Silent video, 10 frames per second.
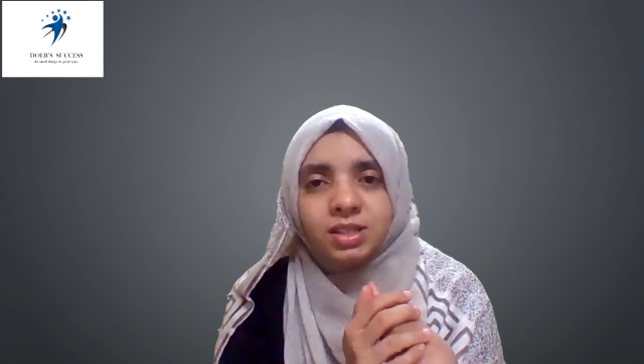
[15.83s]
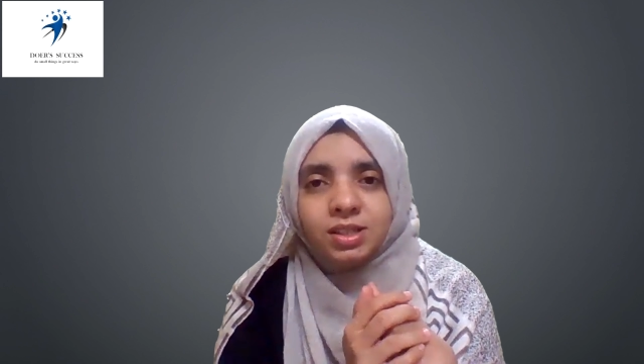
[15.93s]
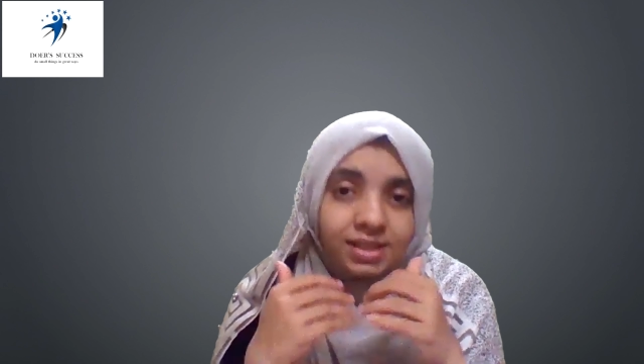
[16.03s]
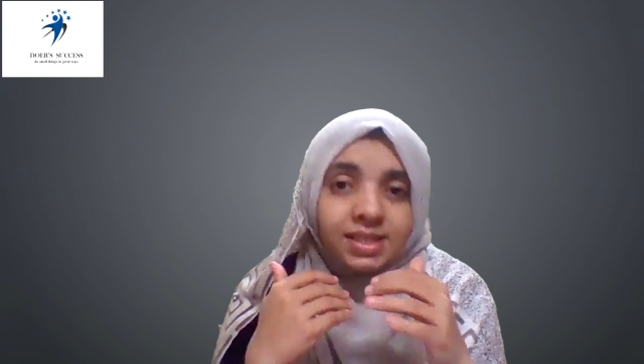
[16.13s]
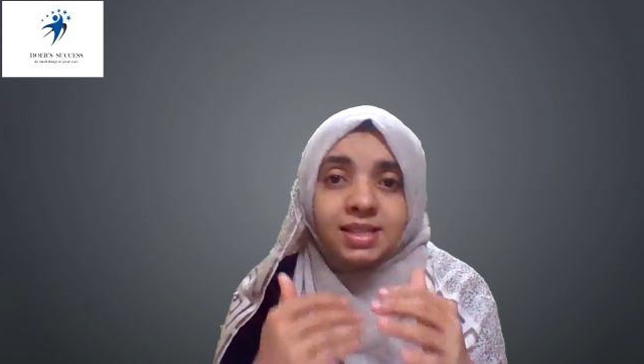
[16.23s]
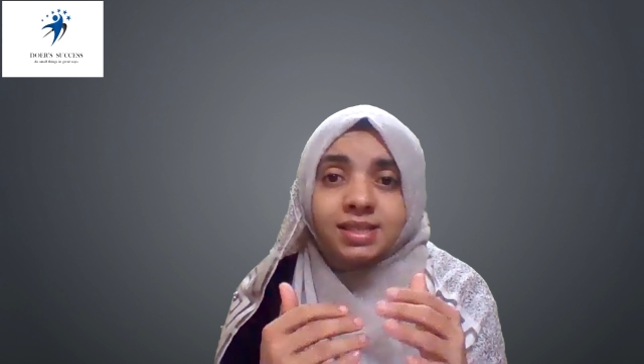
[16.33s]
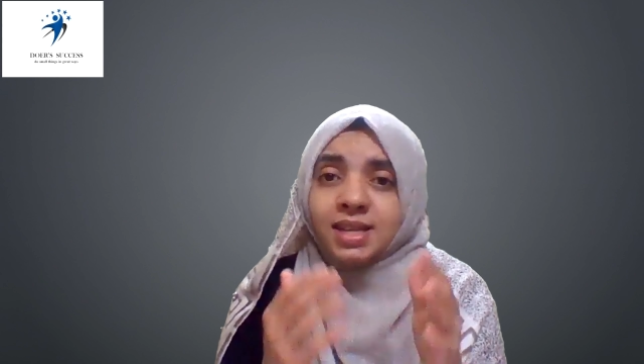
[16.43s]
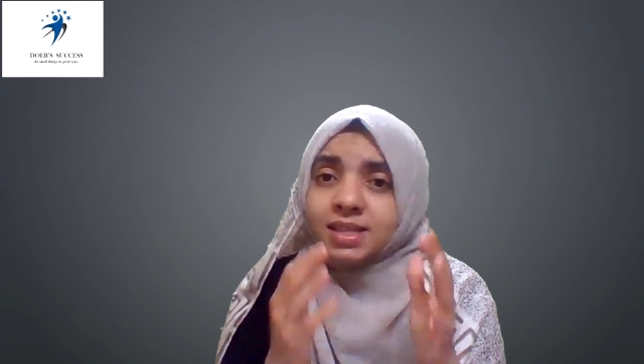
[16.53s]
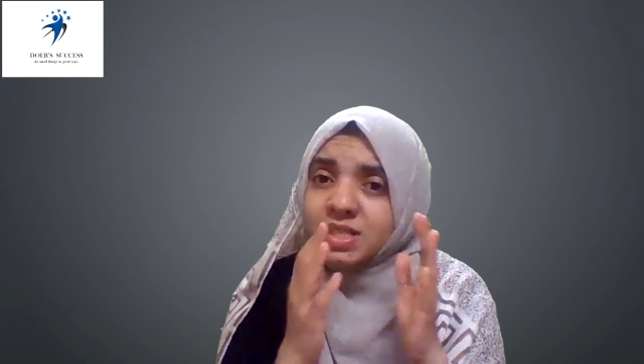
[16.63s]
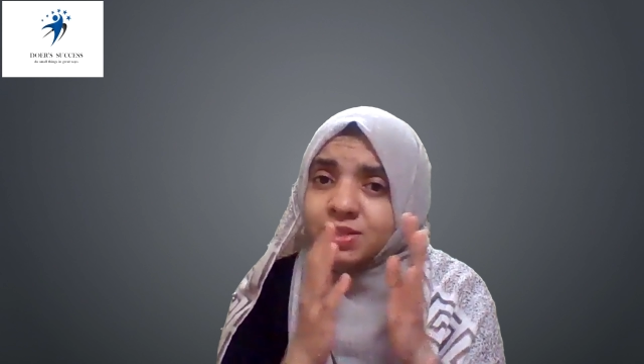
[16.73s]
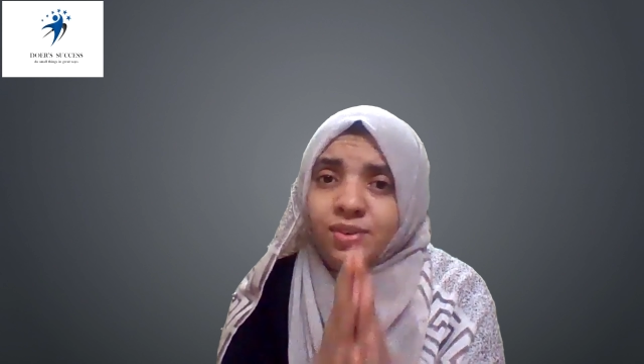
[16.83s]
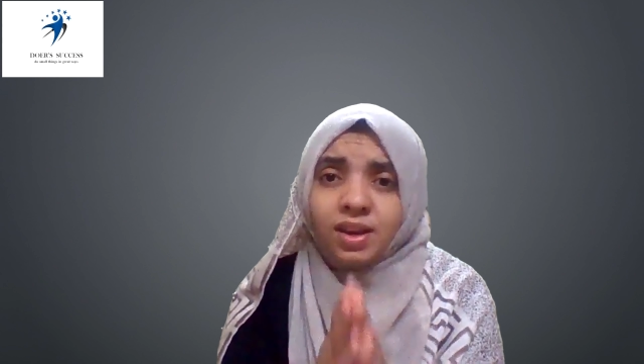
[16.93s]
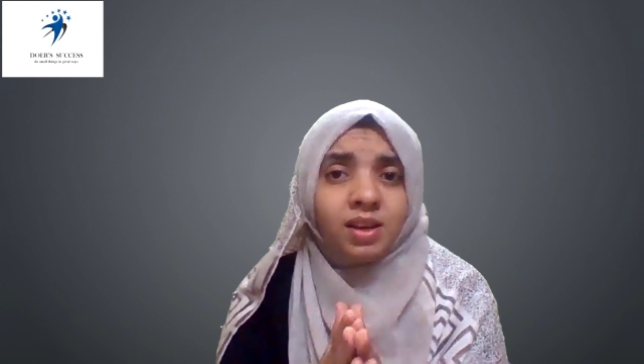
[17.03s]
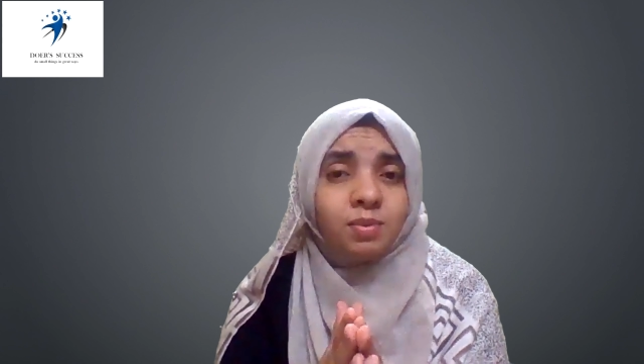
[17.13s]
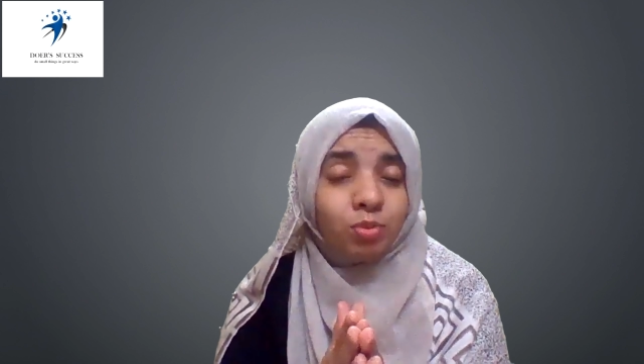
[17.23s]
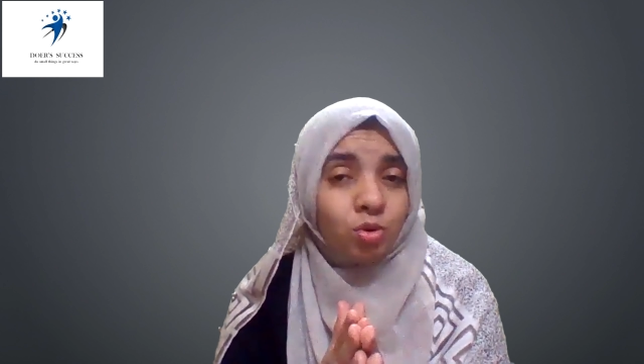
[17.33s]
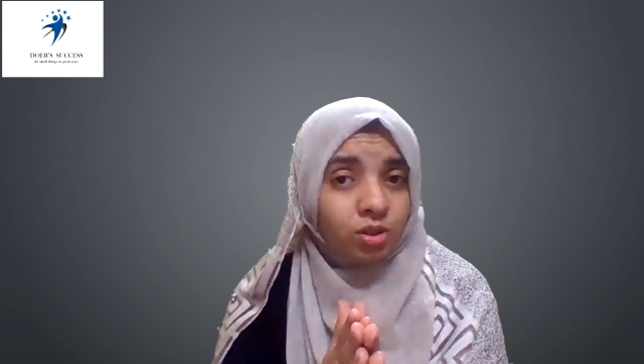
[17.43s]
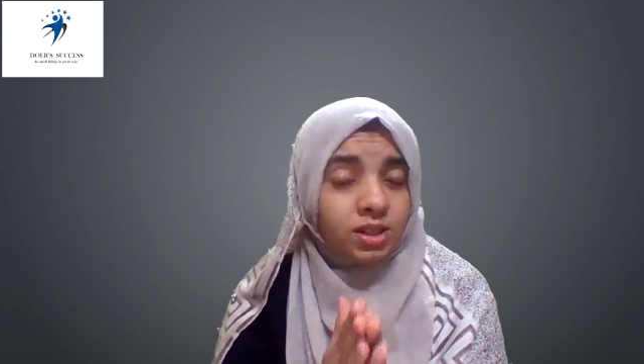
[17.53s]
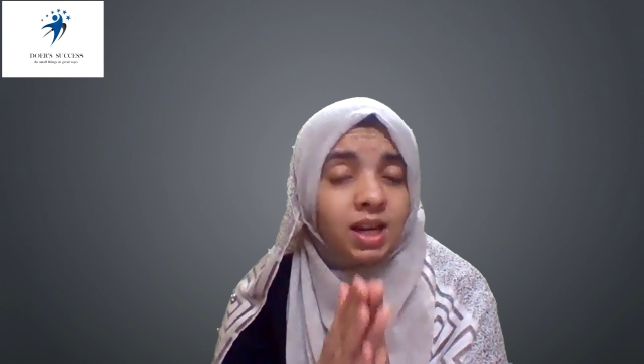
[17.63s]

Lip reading: This exercise is very important.